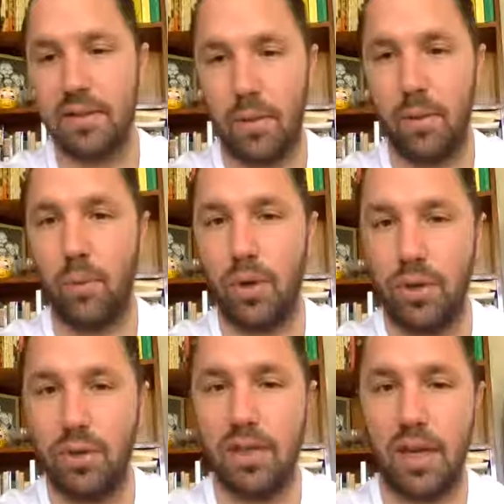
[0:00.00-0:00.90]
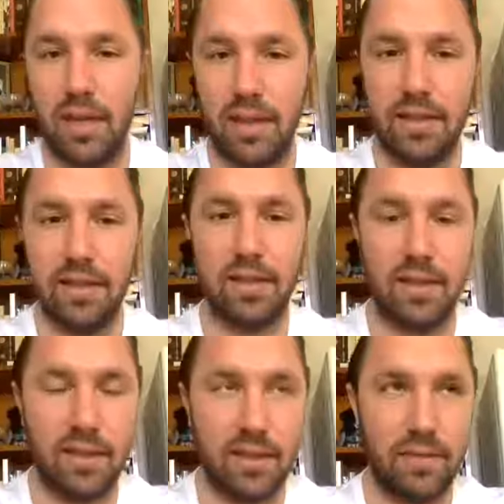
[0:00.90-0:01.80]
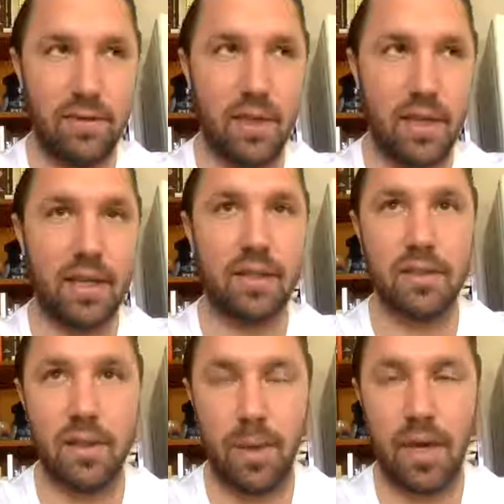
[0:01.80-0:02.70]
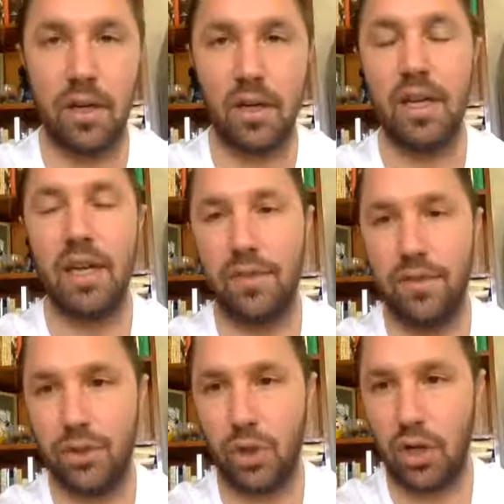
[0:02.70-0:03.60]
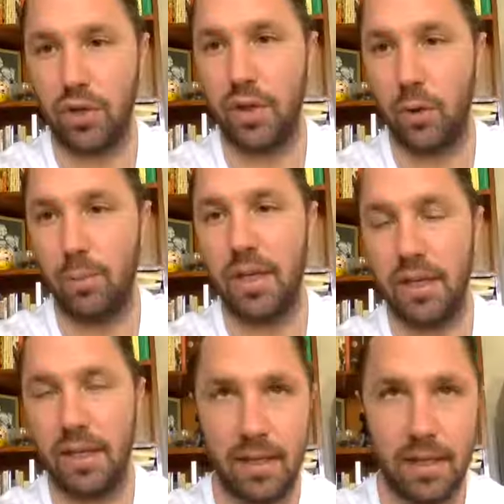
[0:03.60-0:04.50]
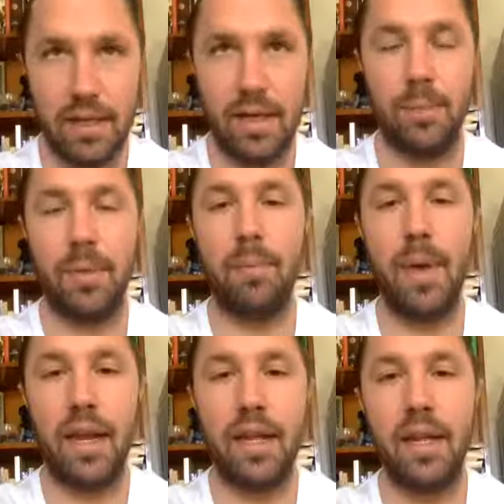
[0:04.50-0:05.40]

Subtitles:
So the more you study these different things, the better, the stronger they'll be embedded